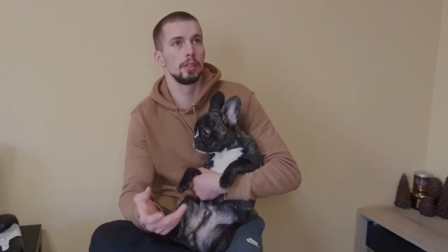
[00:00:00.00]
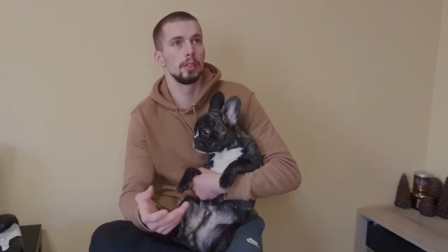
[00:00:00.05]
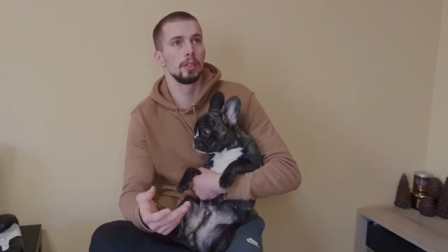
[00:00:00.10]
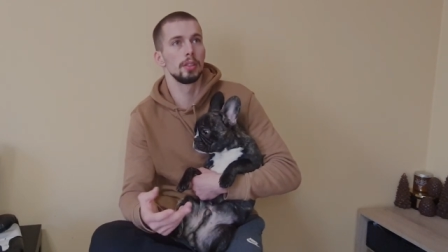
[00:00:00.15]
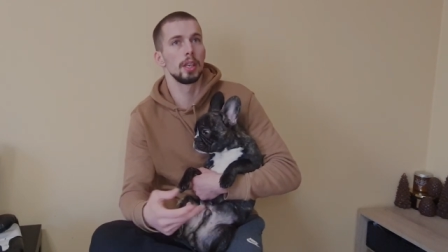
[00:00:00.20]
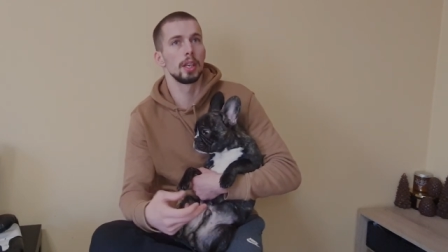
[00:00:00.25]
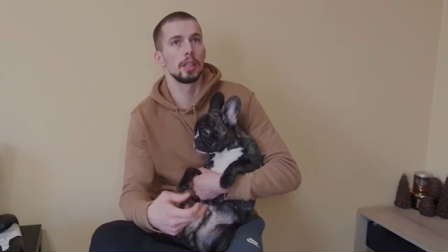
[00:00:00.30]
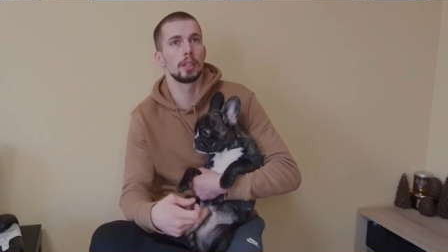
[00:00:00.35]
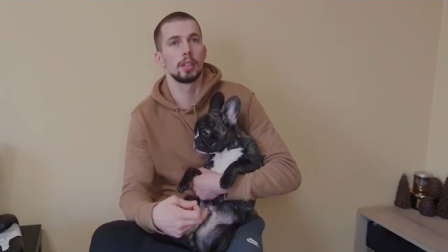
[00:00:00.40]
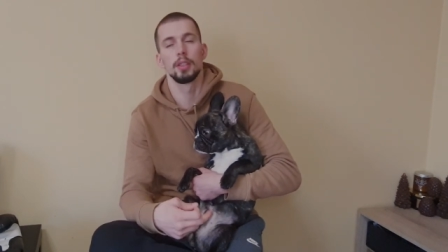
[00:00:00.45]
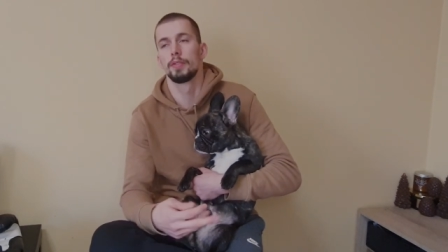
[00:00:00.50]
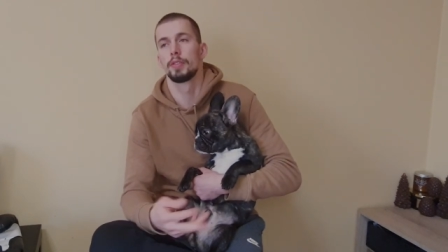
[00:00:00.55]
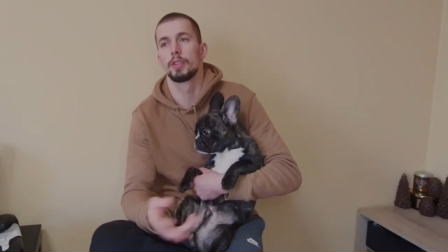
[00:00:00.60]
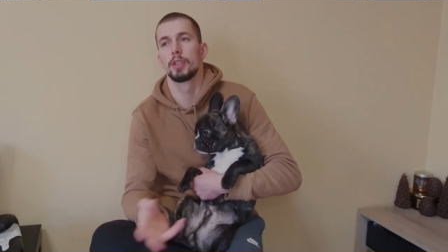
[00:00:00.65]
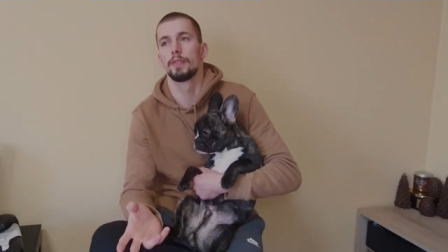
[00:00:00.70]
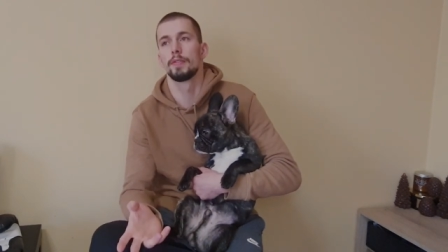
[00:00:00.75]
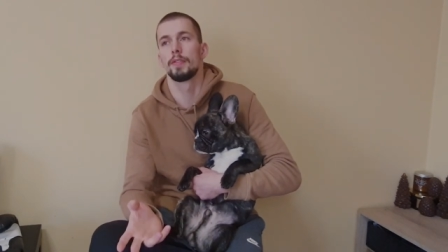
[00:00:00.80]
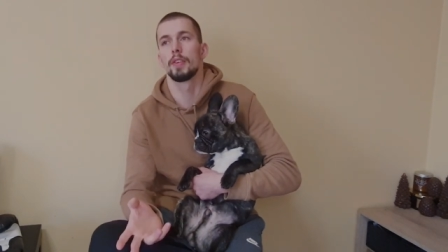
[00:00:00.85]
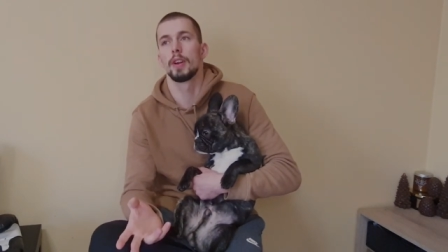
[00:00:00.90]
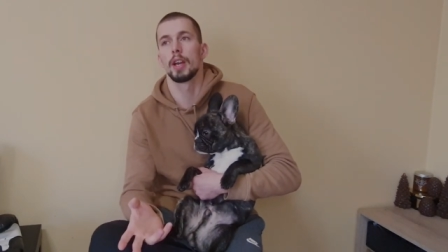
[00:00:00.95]
that if
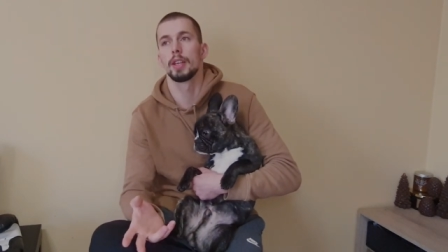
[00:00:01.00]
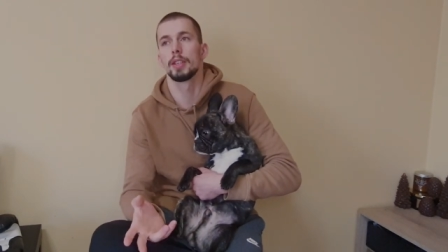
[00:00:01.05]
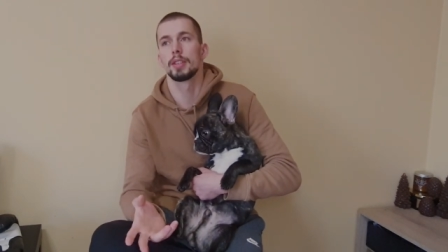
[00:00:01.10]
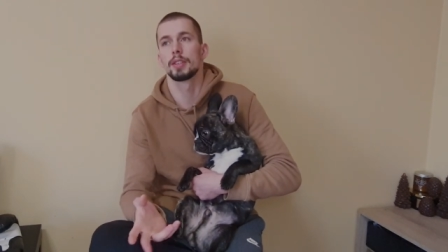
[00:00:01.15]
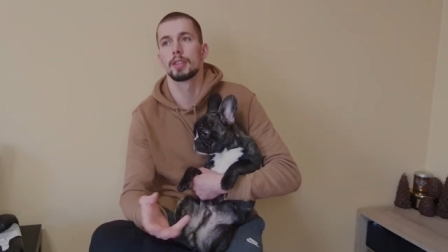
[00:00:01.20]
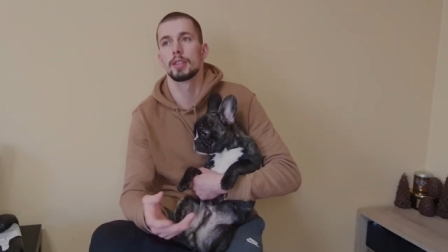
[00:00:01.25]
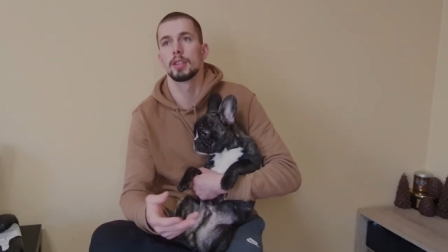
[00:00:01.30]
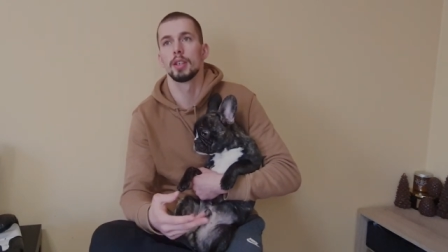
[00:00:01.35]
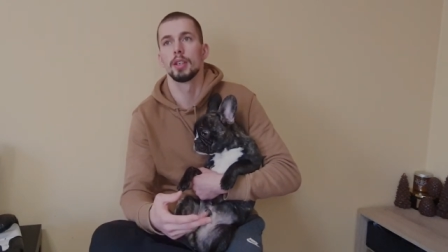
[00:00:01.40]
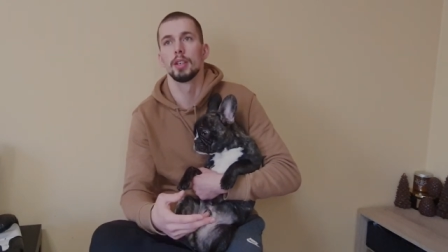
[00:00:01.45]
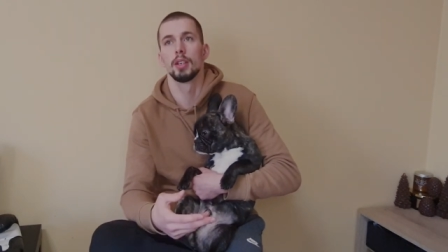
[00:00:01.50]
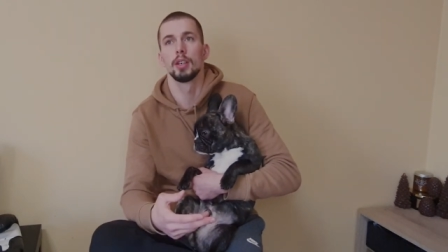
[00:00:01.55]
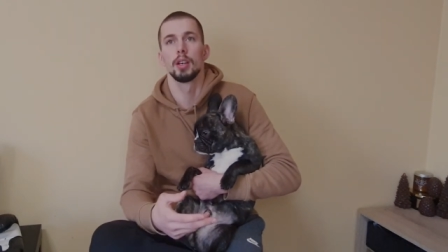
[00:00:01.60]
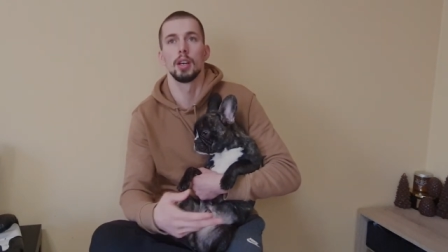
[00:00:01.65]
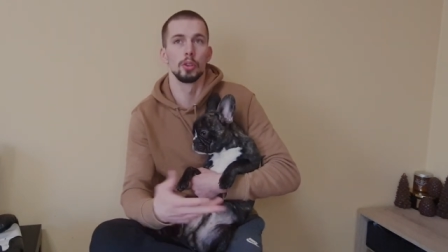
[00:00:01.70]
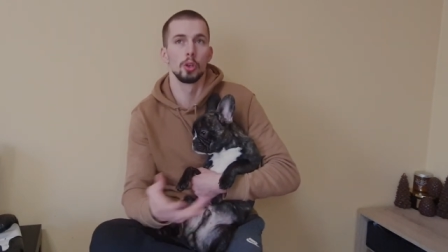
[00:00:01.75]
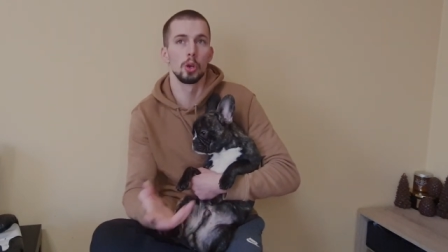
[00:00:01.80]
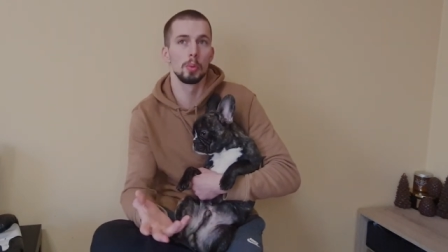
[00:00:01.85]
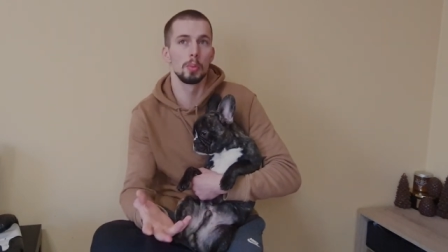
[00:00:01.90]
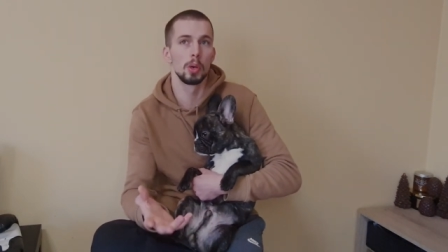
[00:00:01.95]
he fights
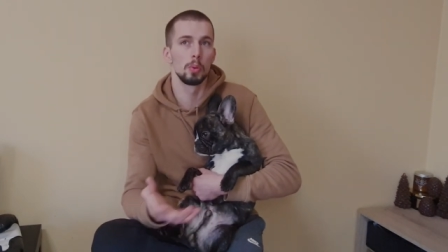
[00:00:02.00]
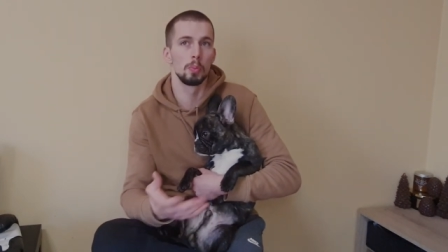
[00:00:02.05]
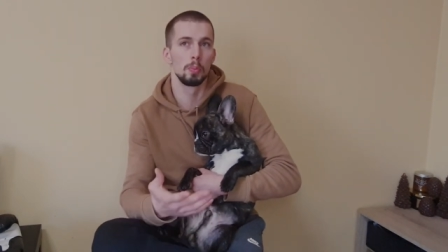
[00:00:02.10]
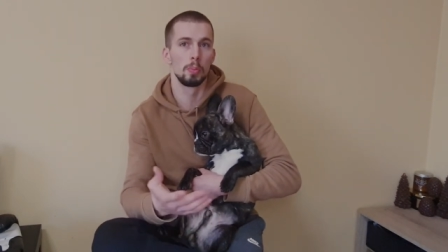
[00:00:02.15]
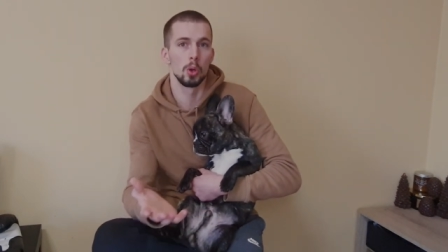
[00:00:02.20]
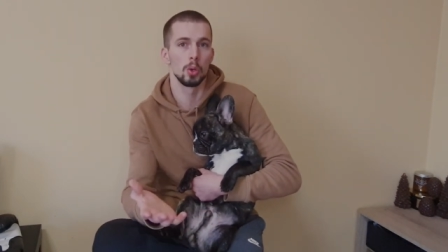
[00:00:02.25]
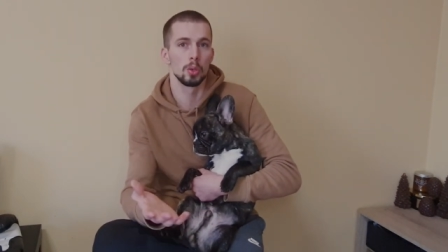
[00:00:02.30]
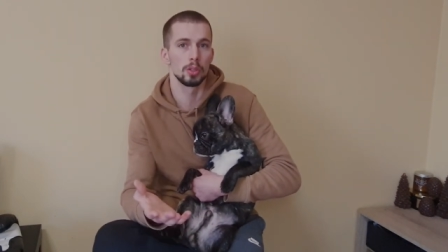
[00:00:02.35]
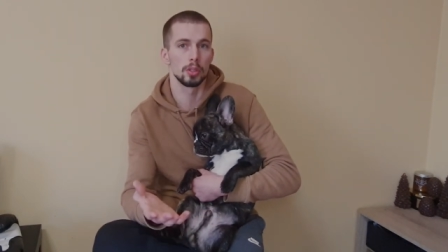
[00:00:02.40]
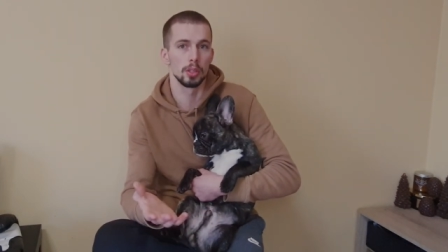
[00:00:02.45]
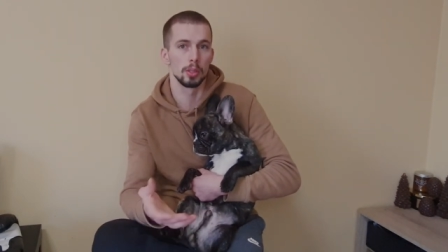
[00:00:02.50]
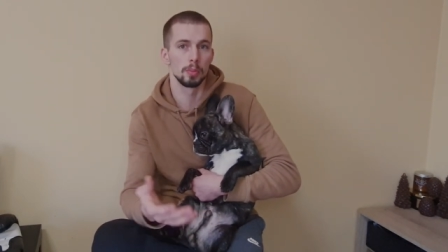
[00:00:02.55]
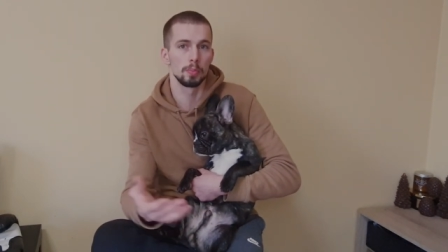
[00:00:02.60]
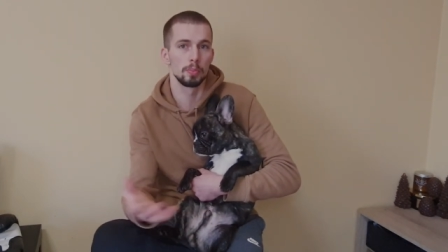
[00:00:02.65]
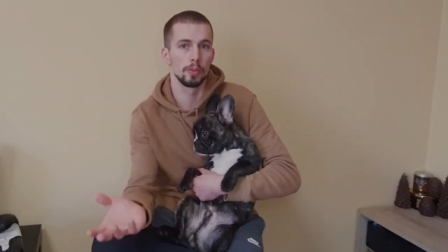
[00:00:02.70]
a normal boxer,